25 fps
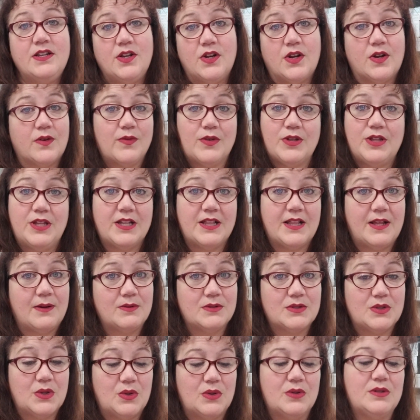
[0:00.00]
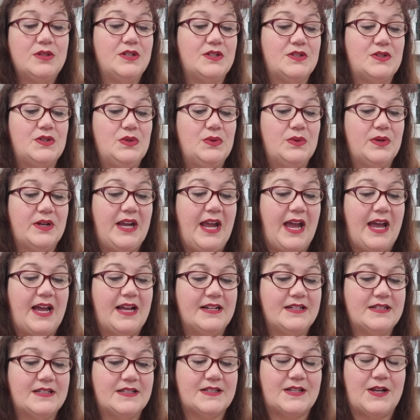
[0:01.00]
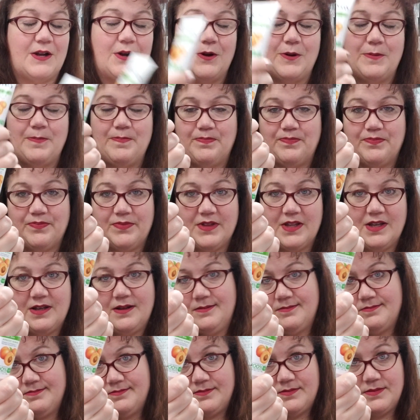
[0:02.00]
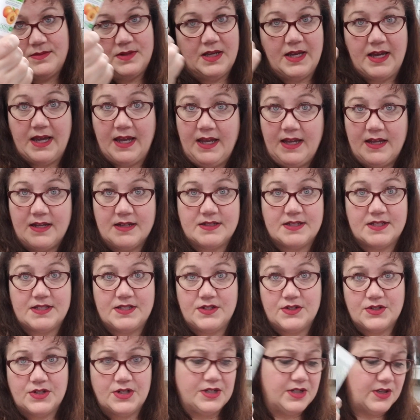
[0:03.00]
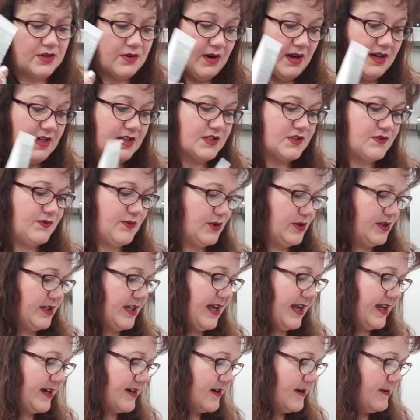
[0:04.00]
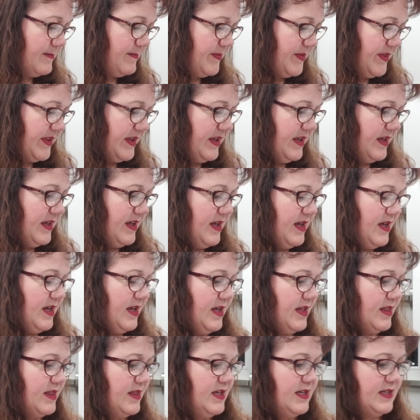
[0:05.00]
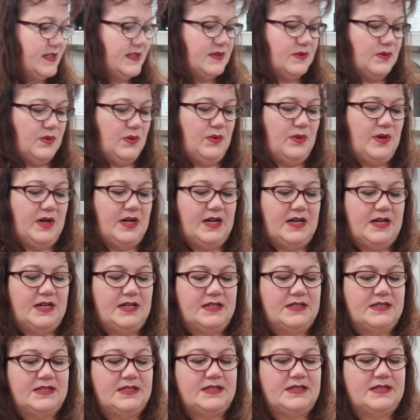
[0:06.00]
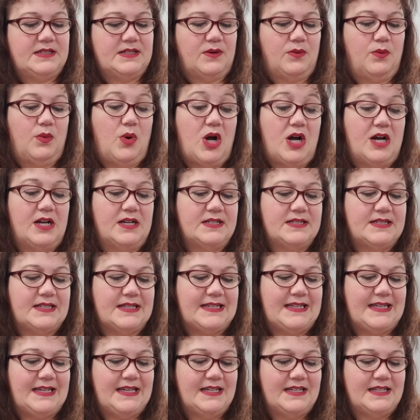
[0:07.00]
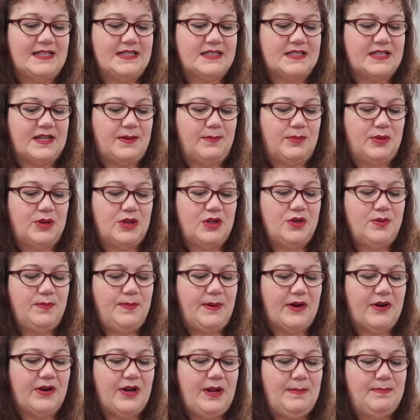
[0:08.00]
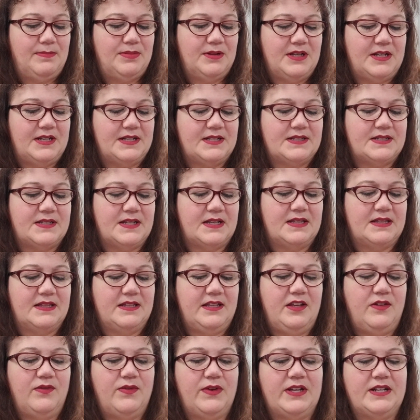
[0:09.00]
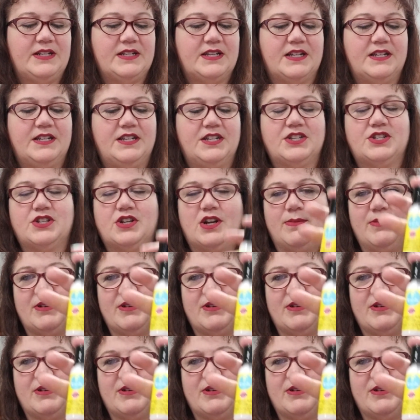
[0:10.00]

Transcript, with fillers: You know, everything that was old is new again. So, hey, it's still good. A great exfoliator. This was, was, it is Blueberry Bliss Leave-In Conditioner.